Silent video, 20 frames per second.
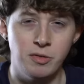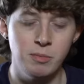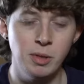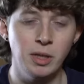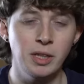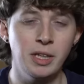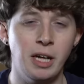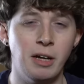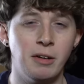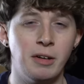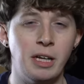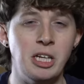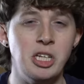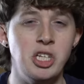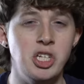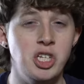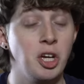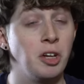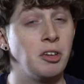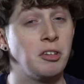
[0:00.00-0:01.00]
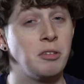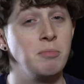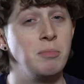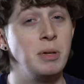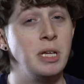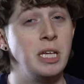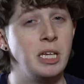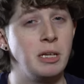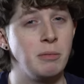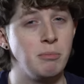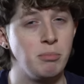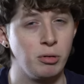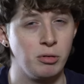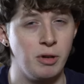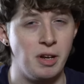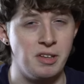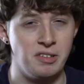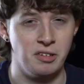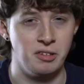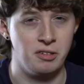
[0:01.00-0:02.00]
familiarity just being
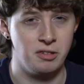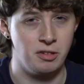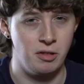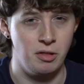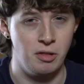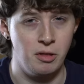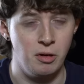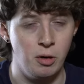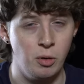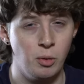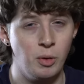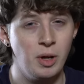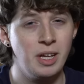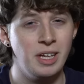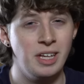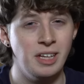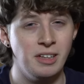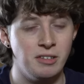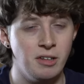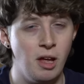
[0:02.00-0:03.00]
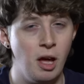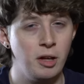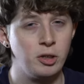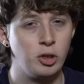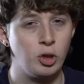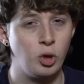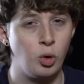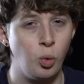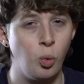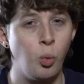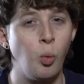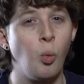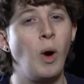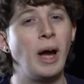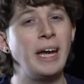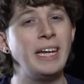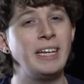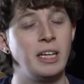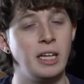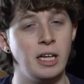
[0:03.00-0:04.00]
present, though, is not
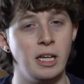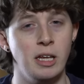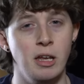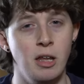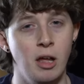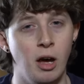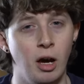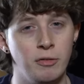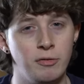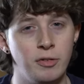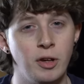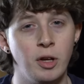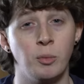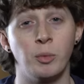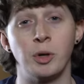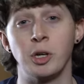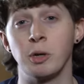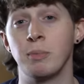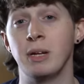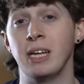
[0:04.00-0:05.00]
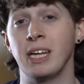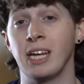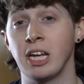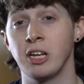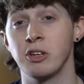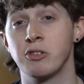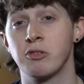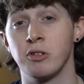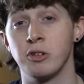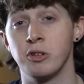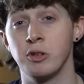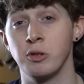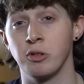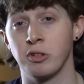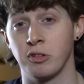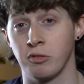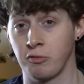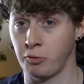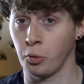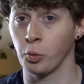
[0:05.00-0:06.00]
quite enough when you're being
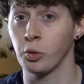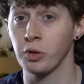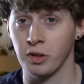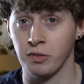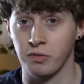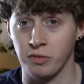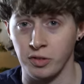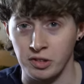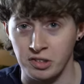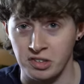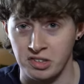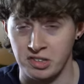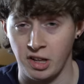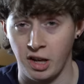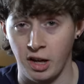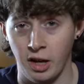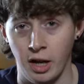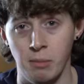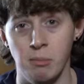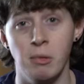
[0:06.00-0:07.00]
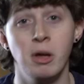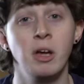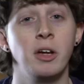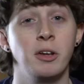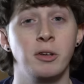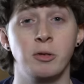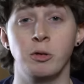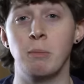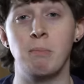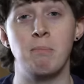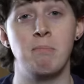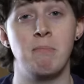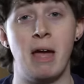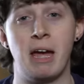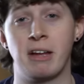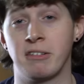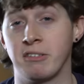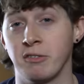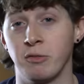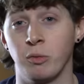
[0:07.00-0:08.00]
introduced for the first time to a
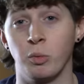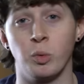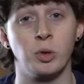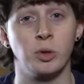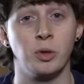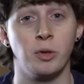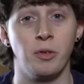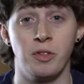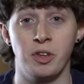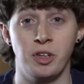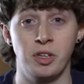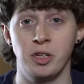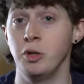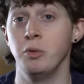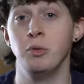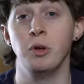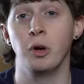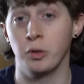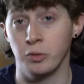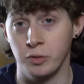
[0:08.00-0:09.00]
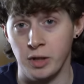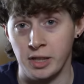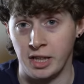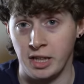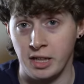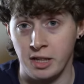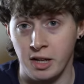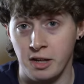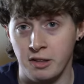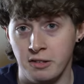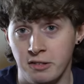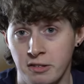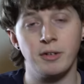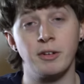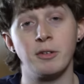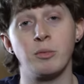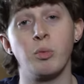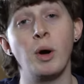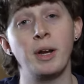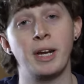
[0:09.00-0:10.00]
massive world that you don't recognize.
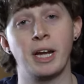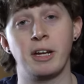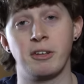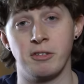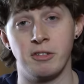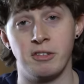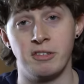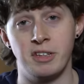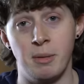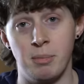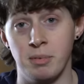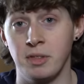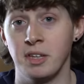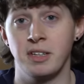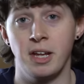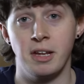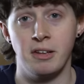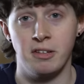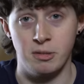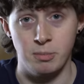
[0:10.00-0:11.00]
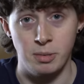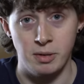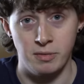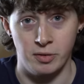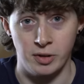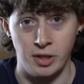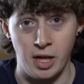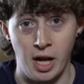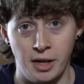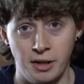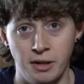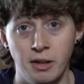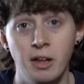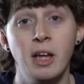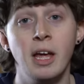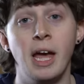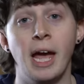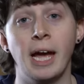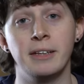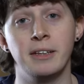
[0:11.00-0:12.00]
There is one extra step that tends to be forgotten,
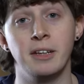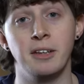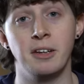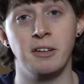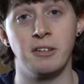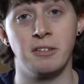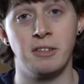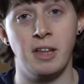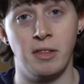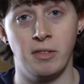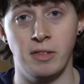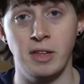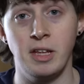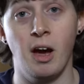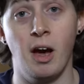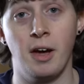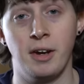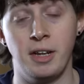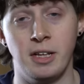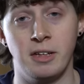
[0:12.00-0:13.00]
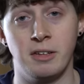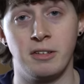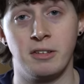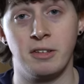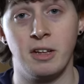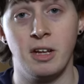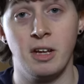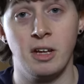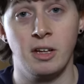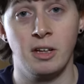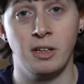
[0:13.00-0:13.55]
and it is that the audience